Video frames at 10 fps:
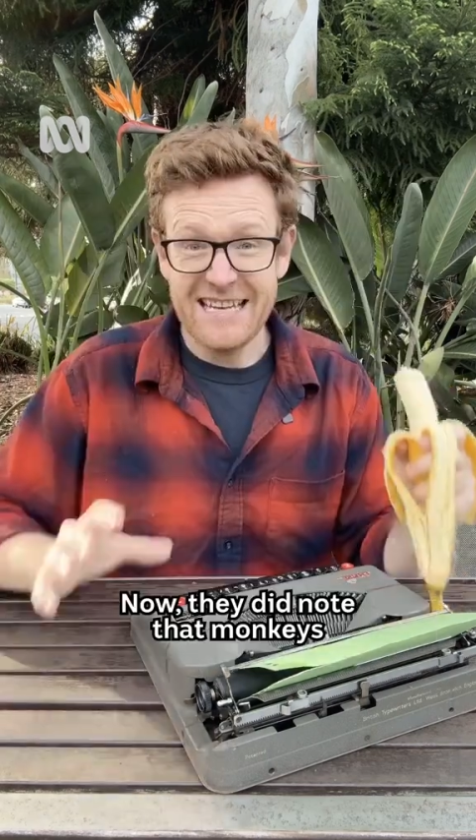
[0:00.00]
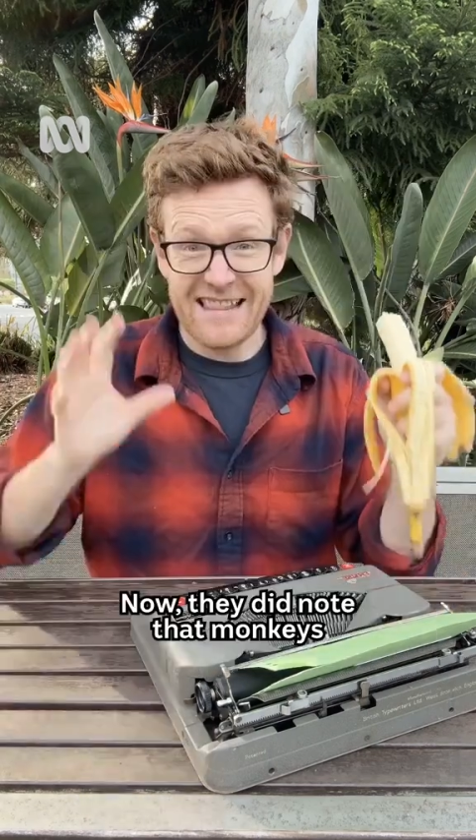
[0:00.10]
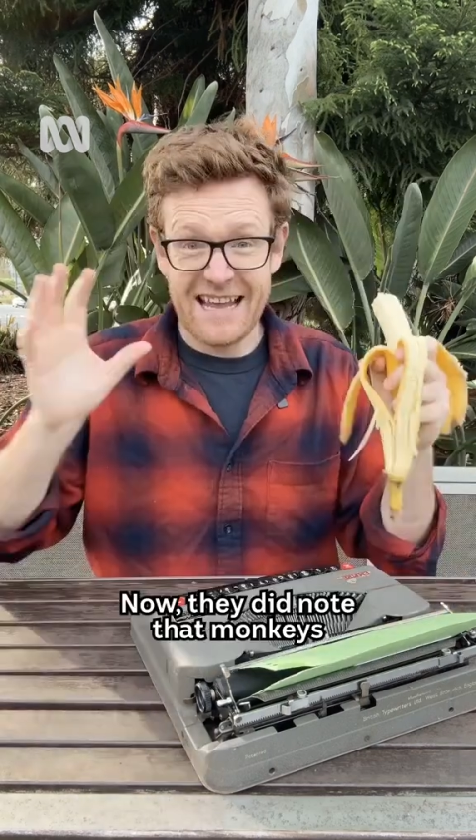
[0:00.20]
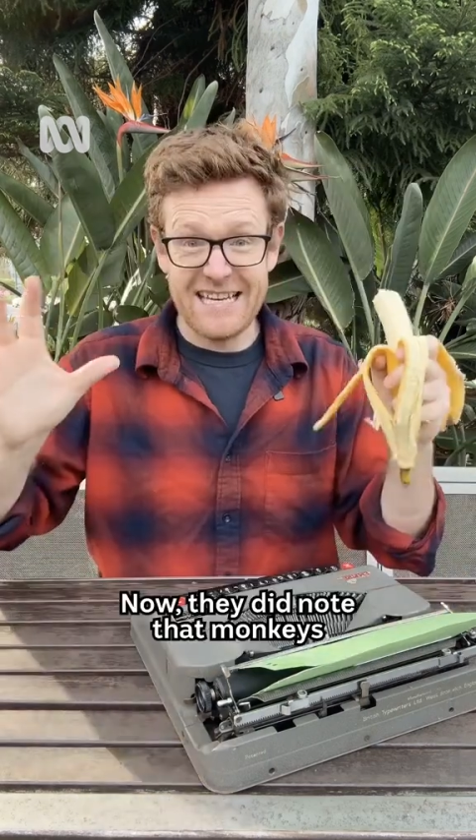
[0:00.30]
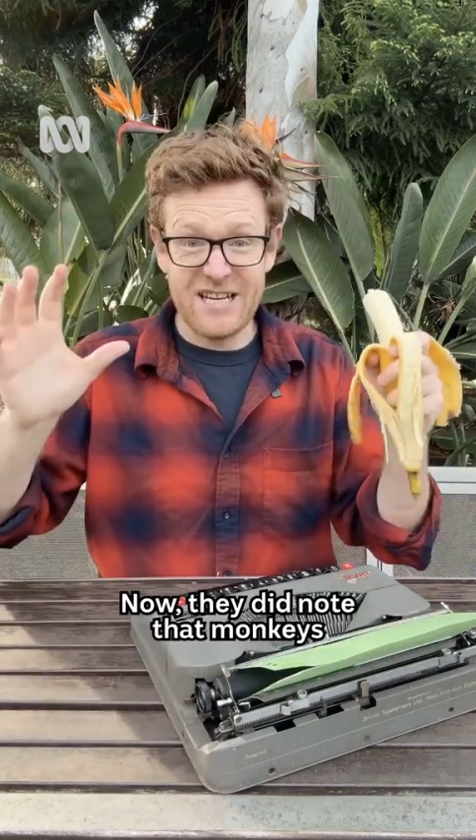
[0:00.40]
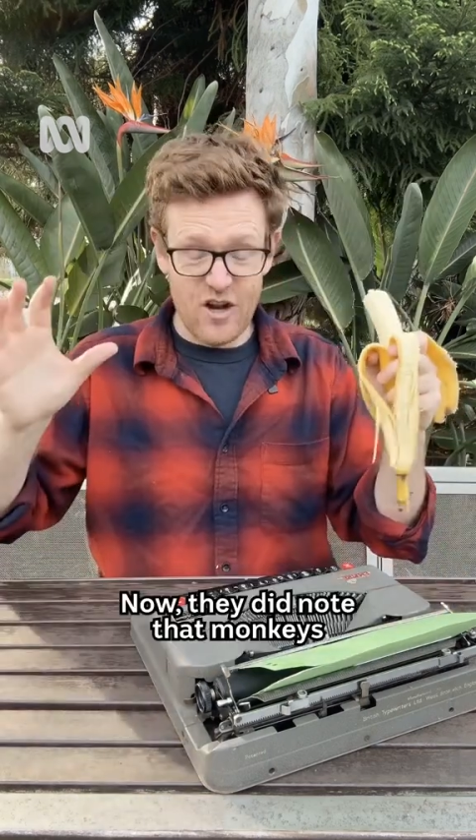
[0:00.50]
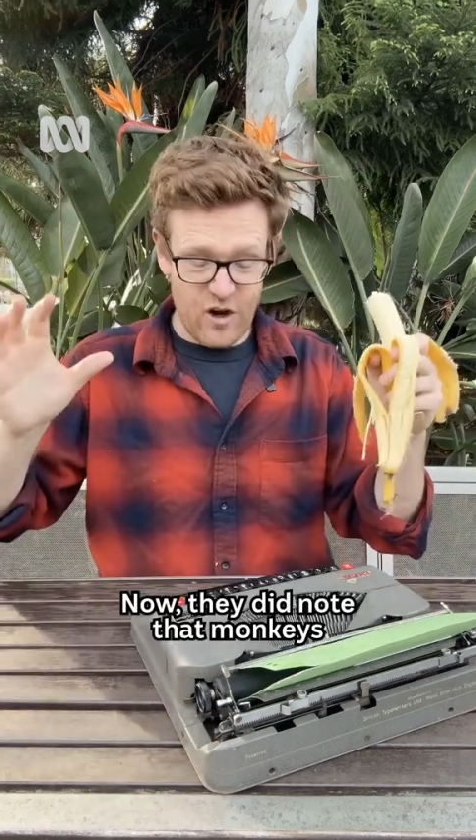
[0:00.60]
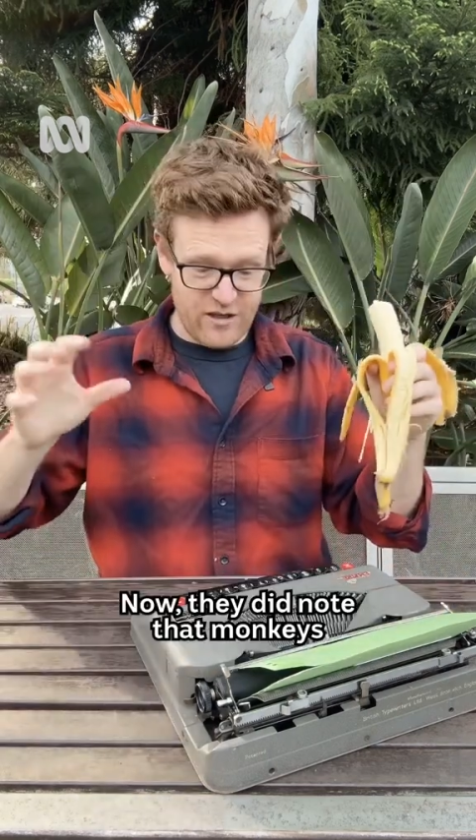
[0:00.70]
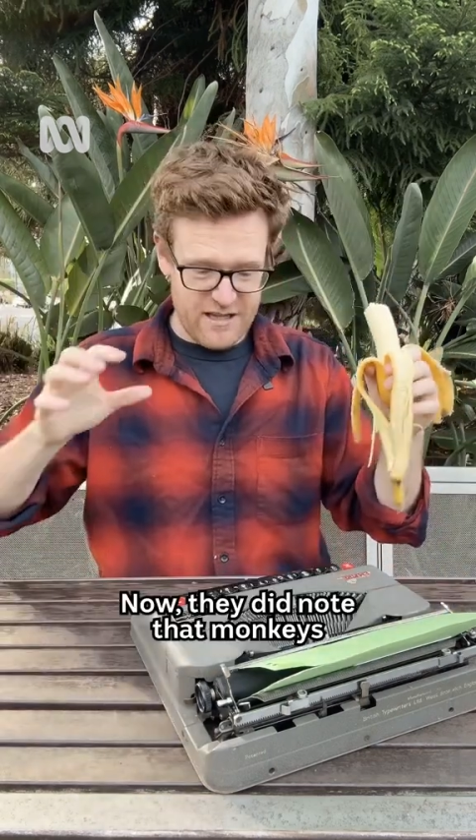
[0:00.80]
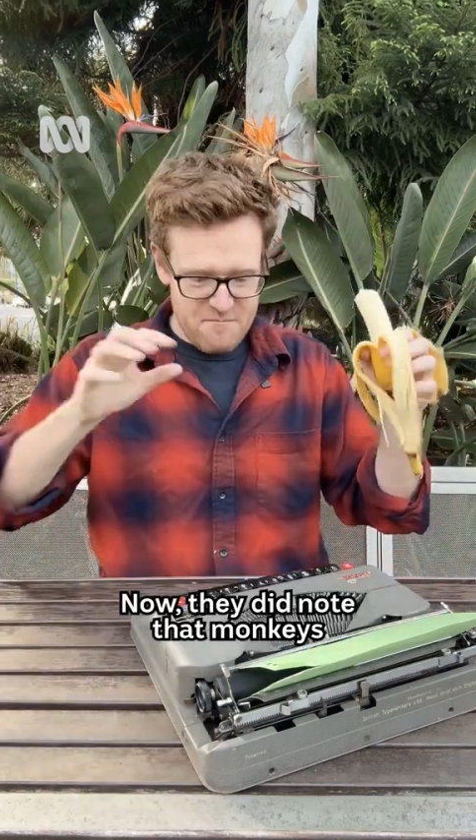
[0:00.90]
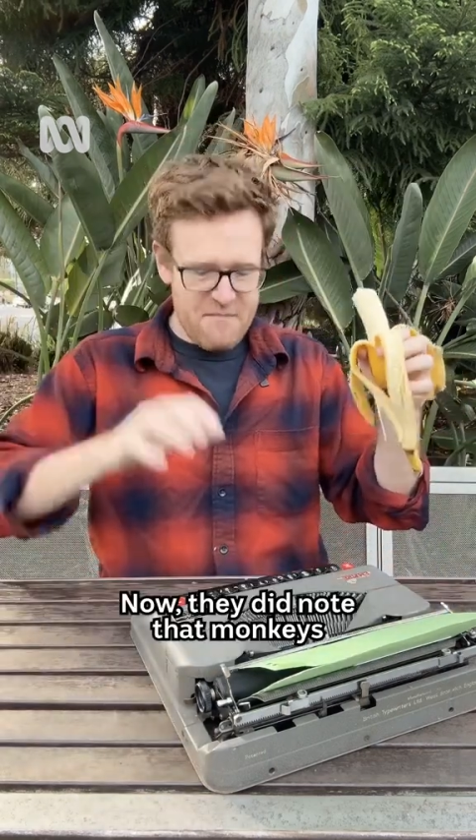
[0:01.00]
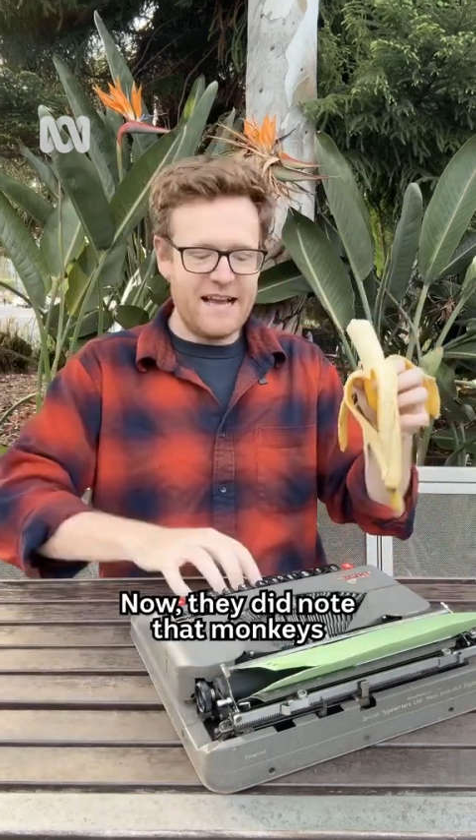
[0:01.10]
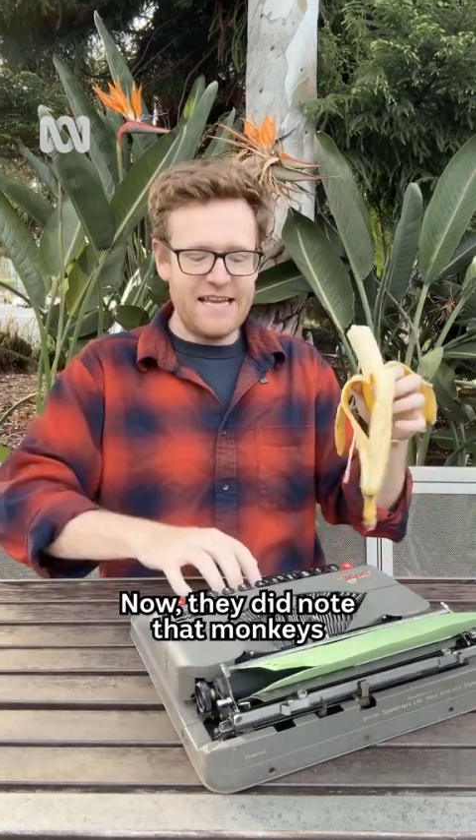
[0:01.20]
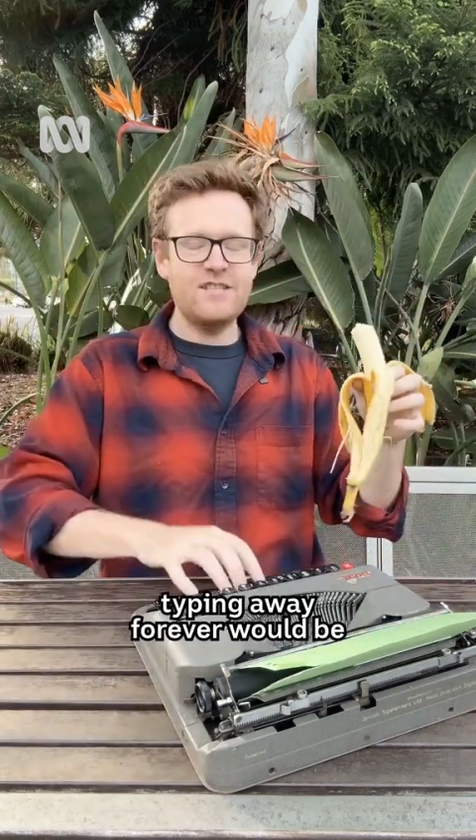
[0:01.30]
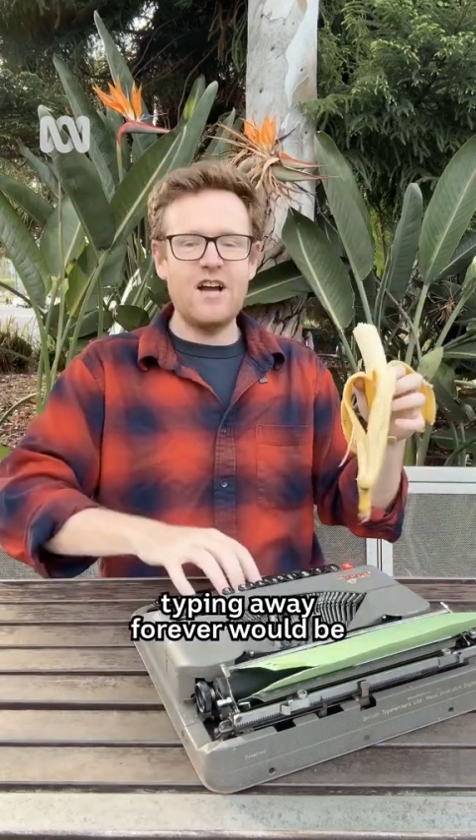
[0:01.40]
Now, they did note that
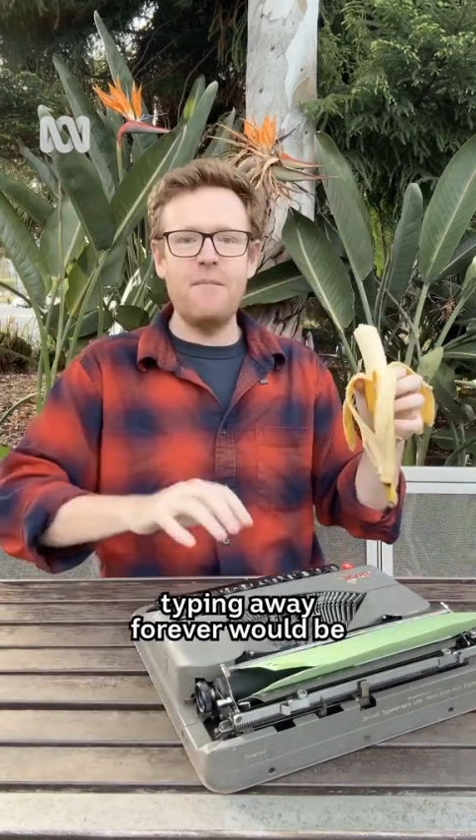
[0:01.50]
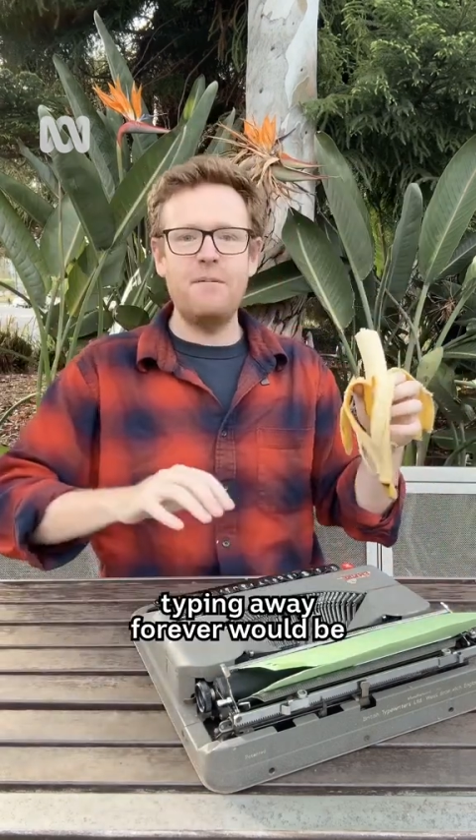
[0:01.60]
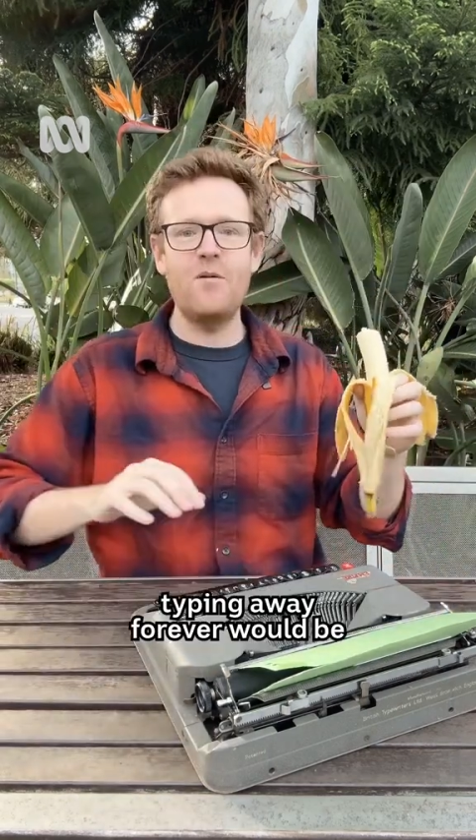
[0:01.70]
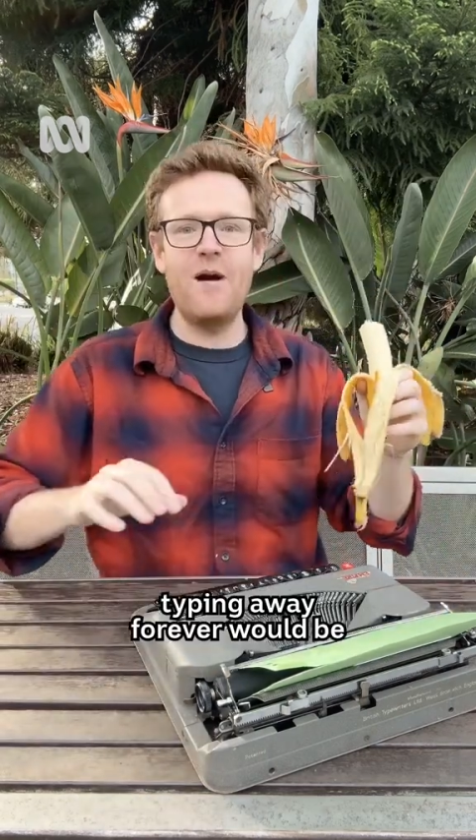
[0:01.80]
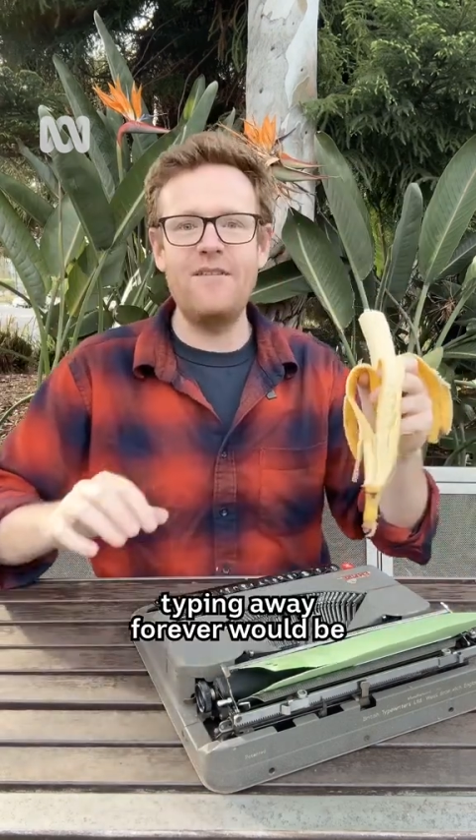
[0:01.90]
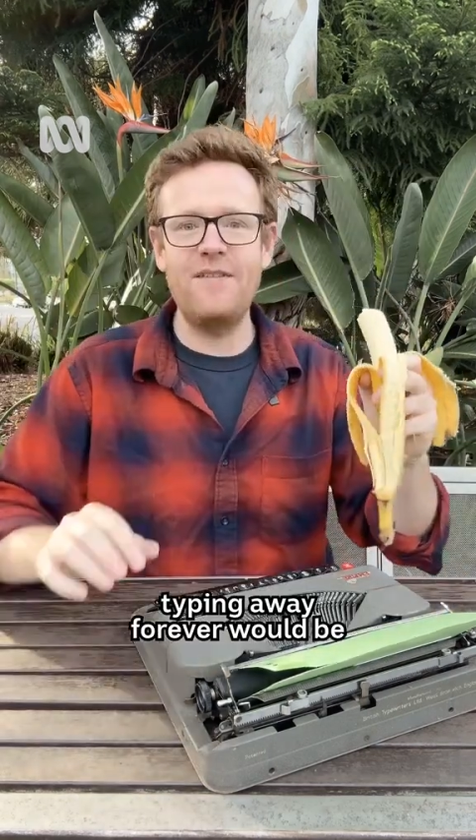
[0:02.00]
monkeys typing away